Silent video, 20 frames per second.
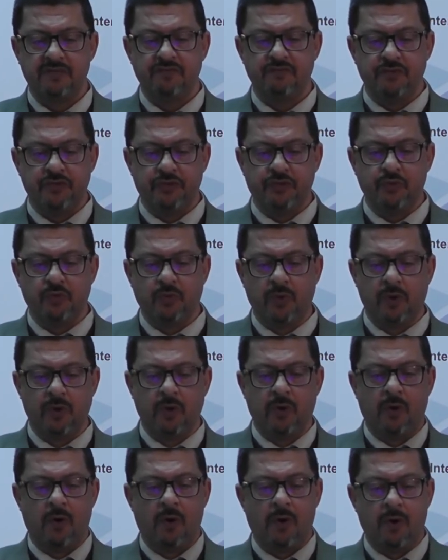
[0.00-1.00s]
visual,
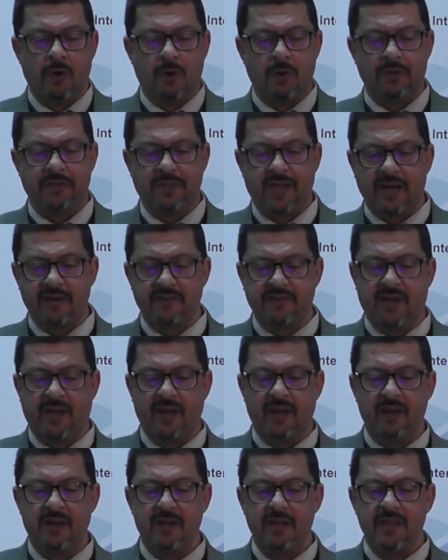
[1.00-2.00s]
oral,
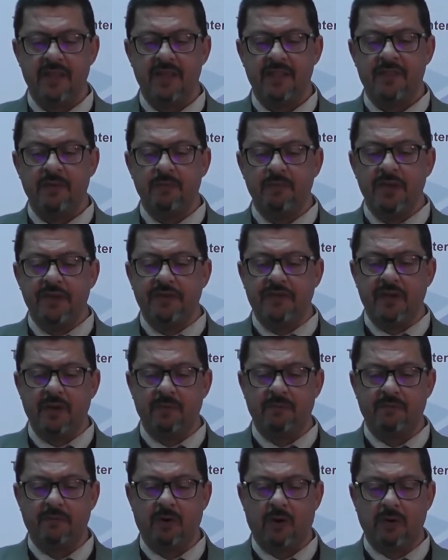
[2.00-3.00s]
tactile, the
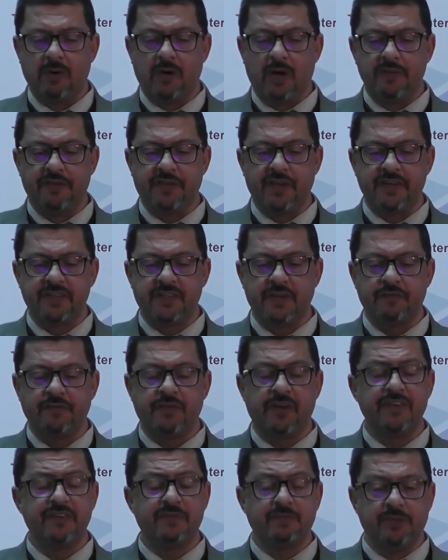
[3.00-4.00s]
medium or context of
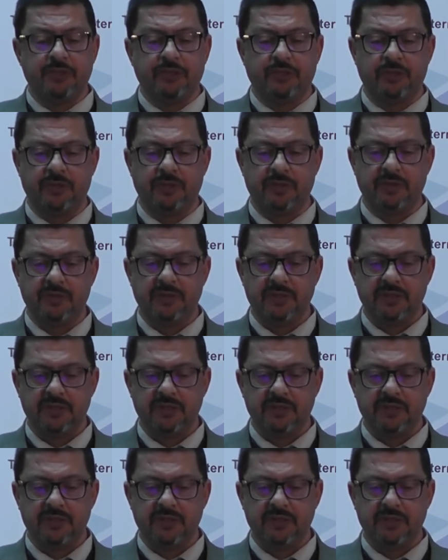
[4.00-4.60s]
transmission,